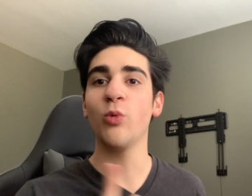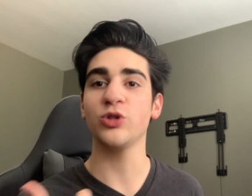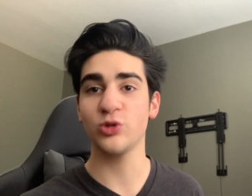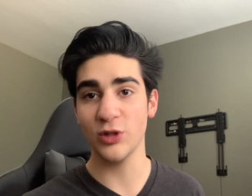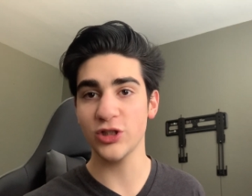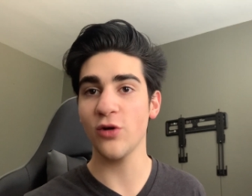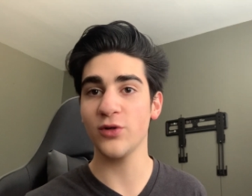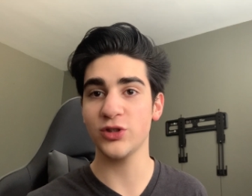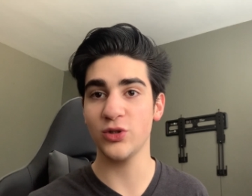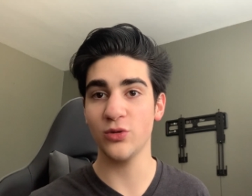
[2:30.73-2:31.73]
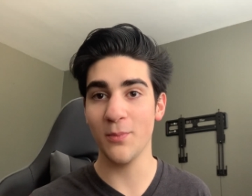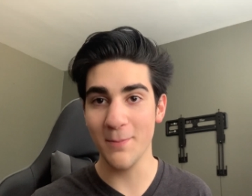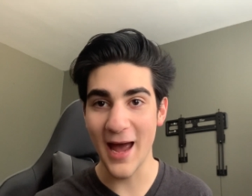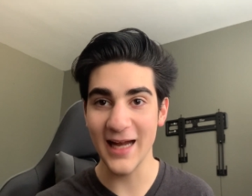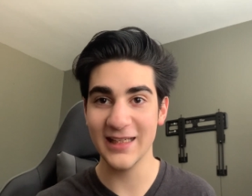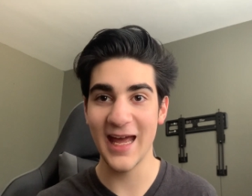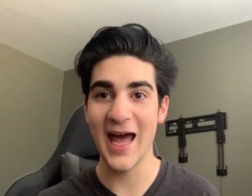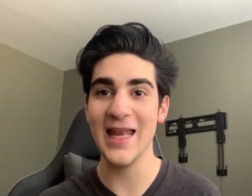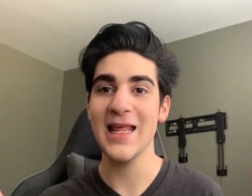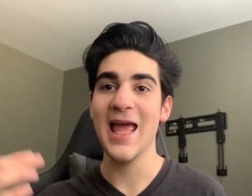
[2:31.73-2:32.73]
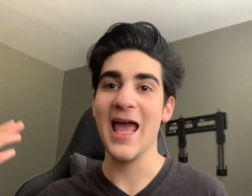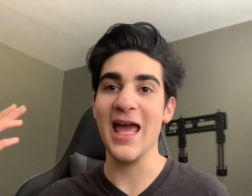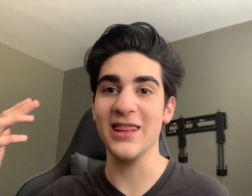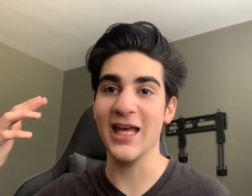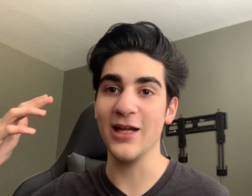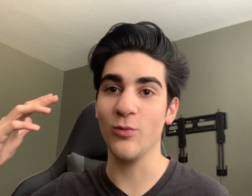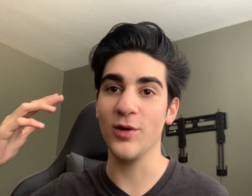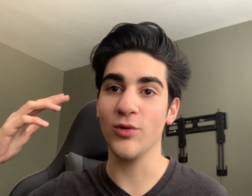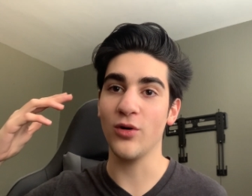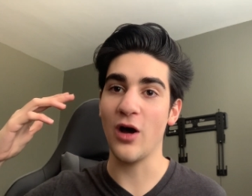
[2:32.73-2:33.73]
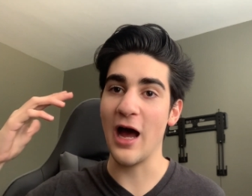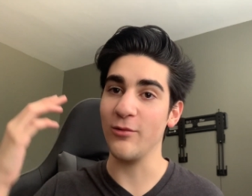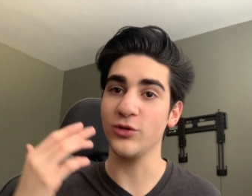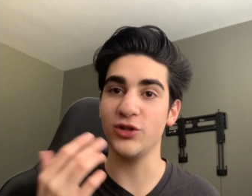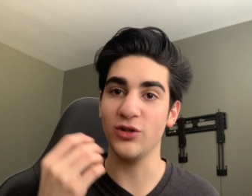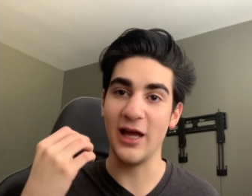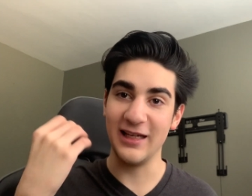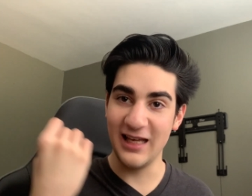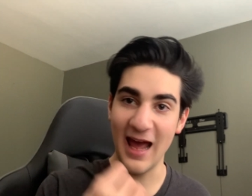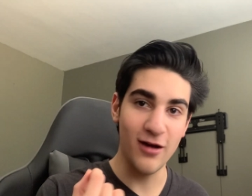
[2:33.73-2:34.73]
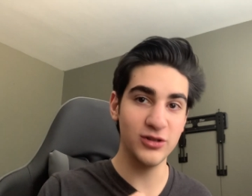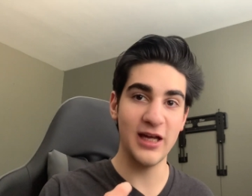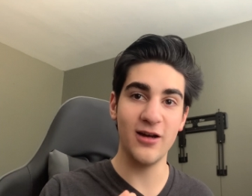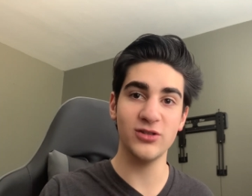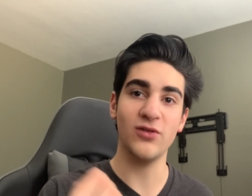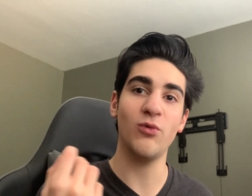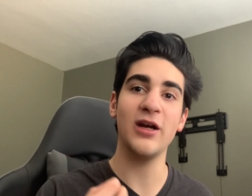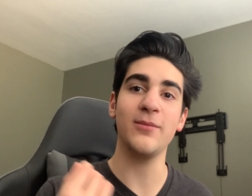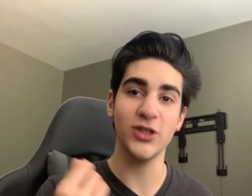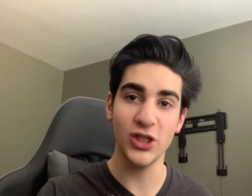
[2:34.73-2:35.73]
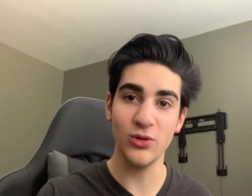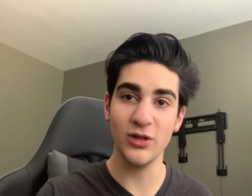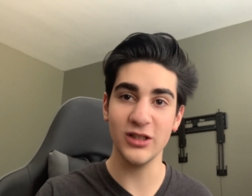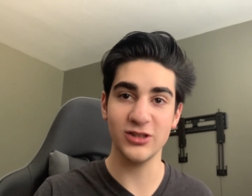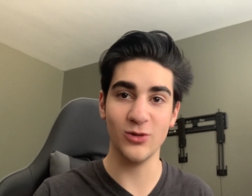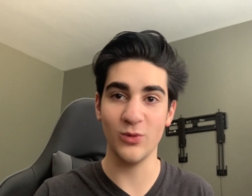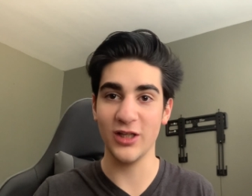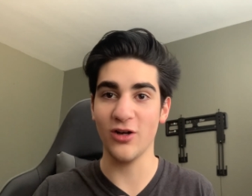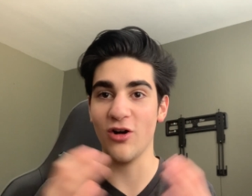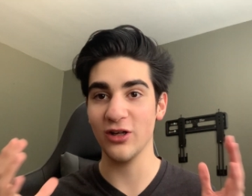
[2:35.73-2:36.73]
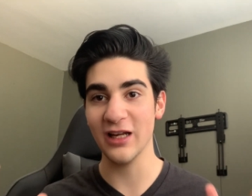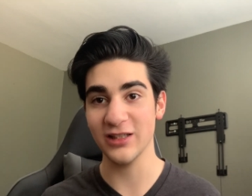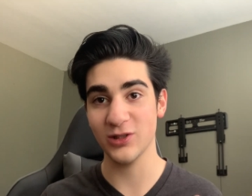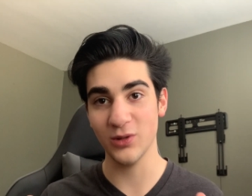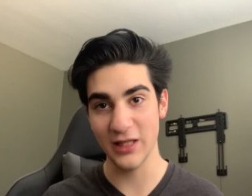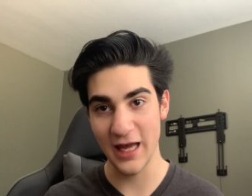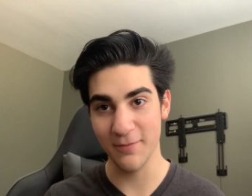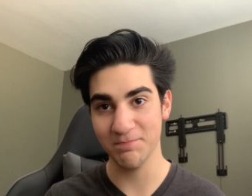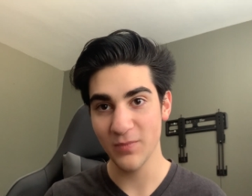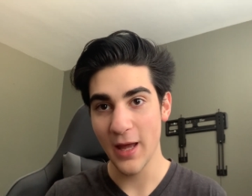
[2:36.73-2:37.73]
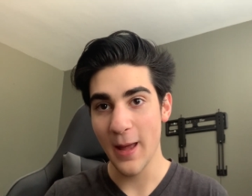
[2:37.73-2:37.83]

We'll switch over to Mad Cat and then we will, I will do like countdowns of when I'm queuing so we can all get into a game.